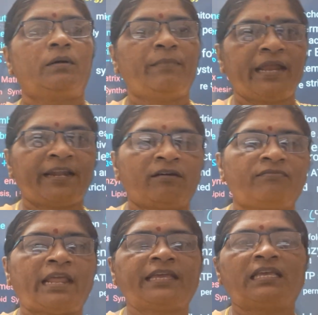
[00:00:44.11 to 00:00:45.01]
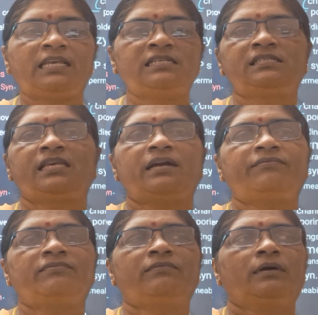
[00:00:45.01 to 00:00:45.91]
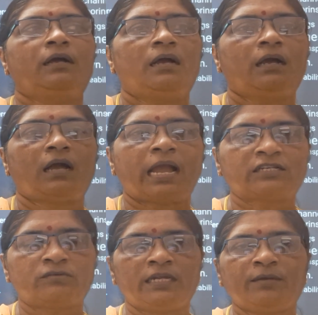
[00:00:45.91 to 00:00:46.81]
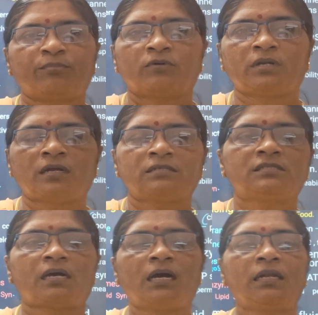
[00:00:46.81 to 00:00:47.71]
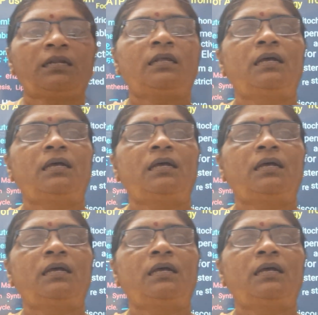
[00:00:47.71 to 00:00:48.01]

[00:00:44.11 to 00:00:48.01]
made of like ECF. Actually protons are